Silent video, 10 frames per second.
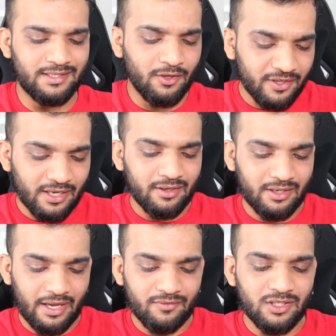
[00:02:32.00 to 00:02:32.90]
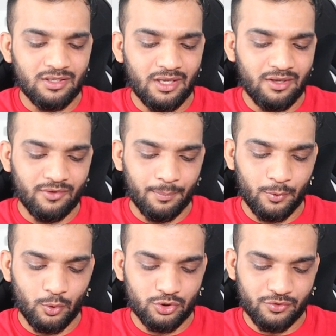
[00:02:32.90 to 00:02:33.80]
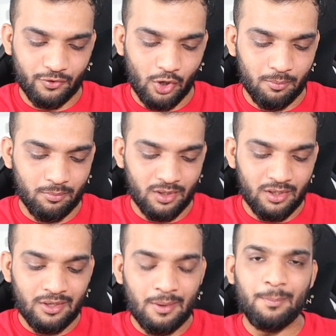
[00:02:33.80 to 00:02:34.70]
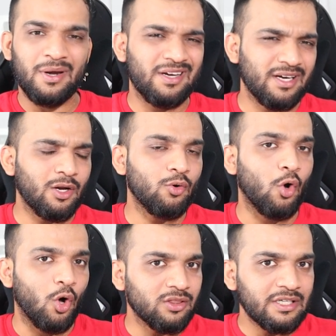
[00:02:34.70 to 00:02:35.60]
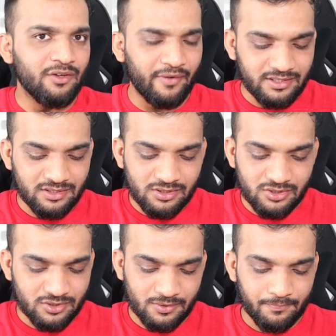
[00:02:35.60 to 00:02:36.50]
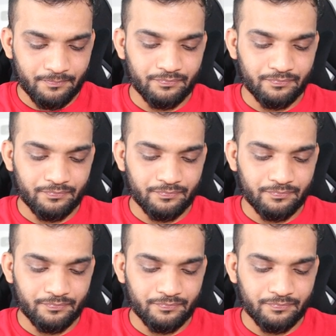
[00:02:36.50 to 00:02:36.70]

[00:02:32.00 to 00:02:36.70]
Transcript: I think we can derive the naive approach from printing down all the divisors.